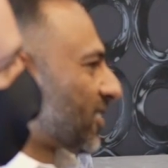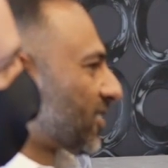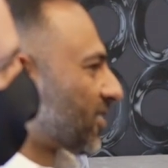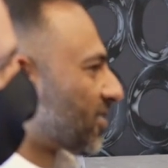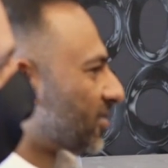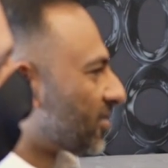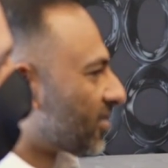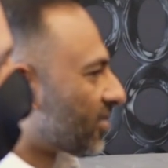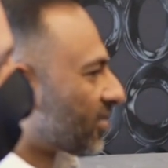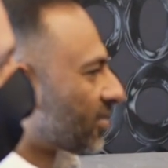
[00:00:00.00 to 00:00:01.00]

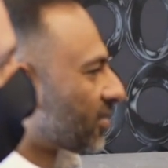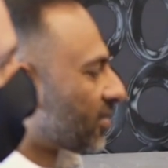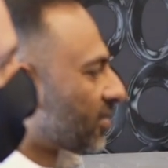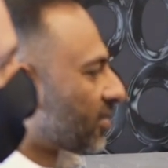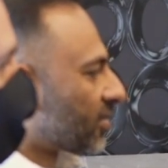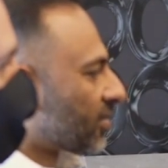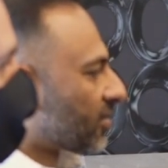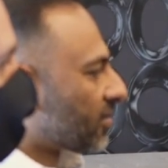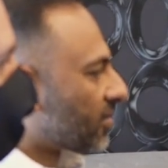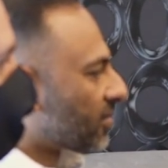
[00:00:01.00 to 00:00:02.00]

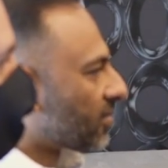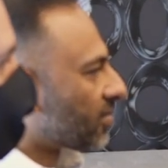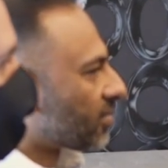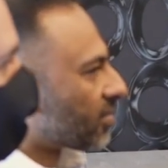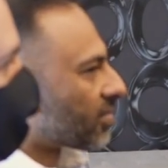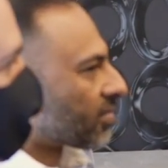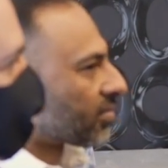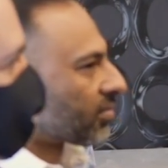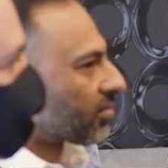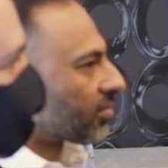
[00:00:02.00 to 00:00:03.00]

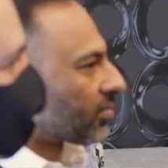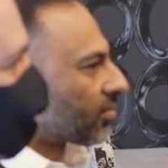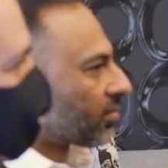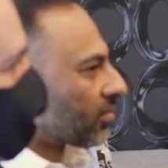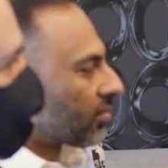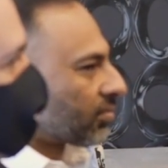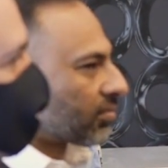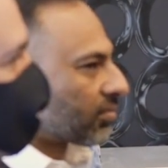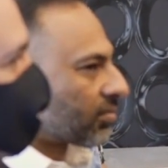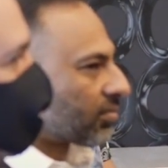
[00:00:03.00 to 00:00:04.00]

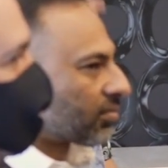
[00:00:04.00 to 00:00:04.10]
No words are spoken by the person on screen.